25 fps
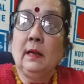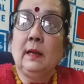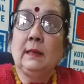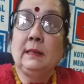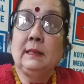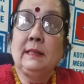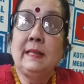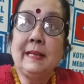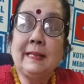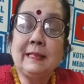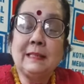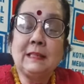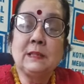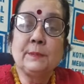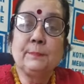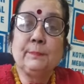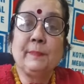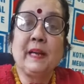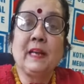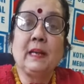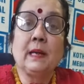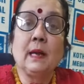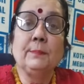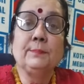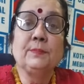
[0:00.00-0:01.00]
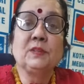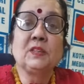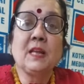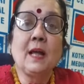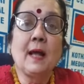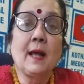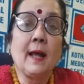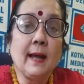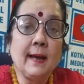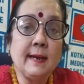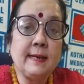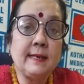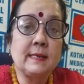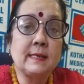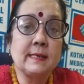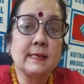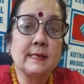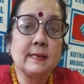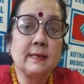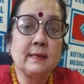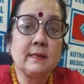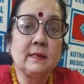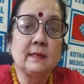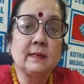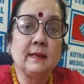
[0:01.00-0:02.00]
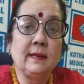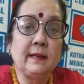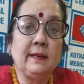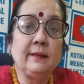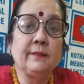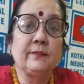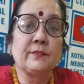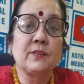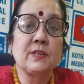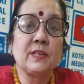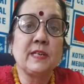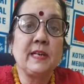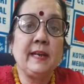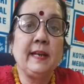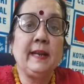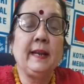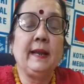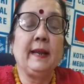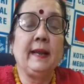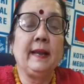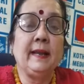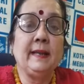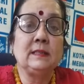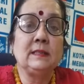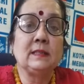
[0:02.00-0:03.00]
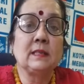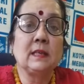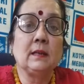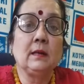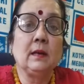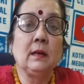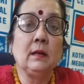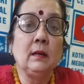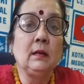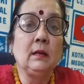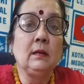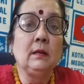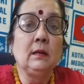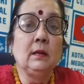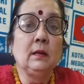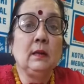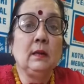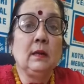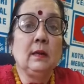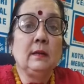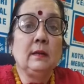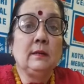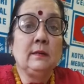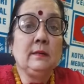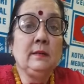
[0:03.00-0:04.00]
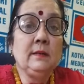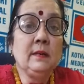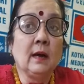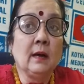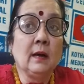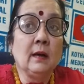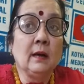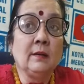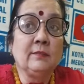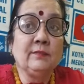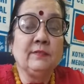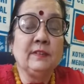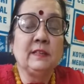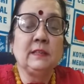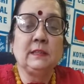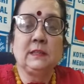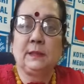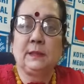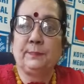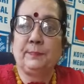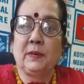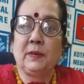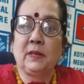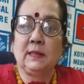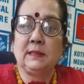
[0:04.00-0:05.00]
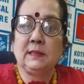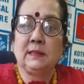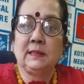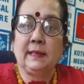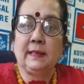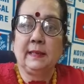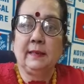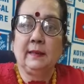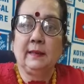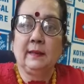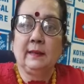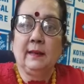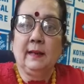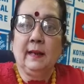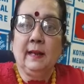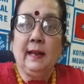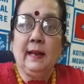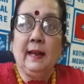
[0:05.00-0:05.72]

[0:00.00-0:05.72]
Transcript: This becomes heightened if she is a nervous person,